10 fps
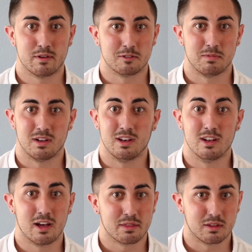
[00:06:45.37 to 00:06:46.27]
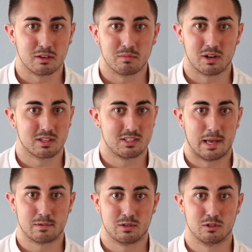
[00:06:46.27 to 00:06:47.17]
has been nothing but
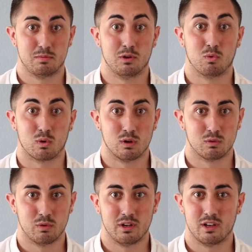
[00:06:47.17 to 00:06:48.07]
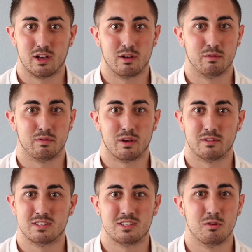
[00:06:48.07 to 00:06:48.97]
exceptional. It's been a whirlwind
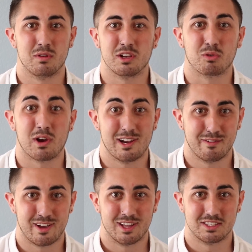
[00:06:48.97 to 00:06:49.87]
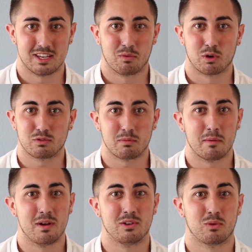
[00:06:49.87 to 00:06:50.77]
of so many great events. I worked for my
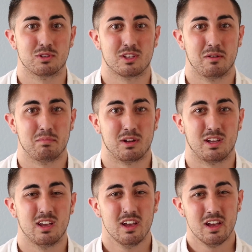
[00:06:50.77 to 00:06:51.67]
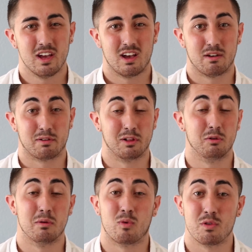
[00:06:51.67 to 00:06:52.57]
mentor's company for a
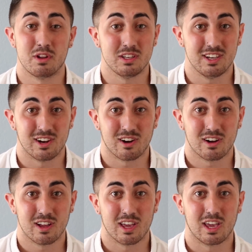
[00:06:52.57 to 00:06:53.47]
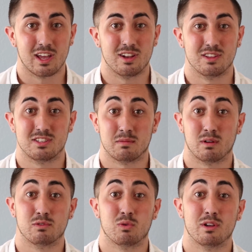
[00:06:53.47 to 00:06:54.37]
little bit more than a year, and in the
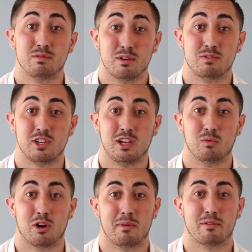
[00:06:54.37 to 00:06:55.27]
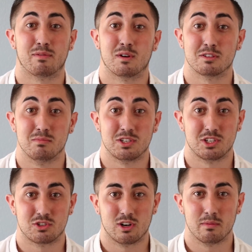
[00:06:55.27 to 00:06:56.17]
summer of 2015, went on my first
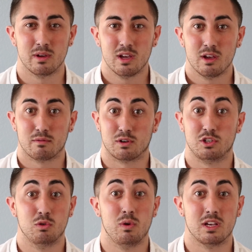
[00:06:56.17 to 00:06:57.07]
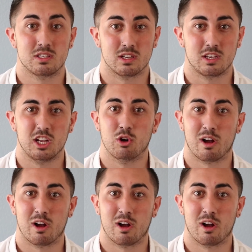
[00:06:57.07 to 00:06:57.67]
mission trip for 2 weeks to Quito,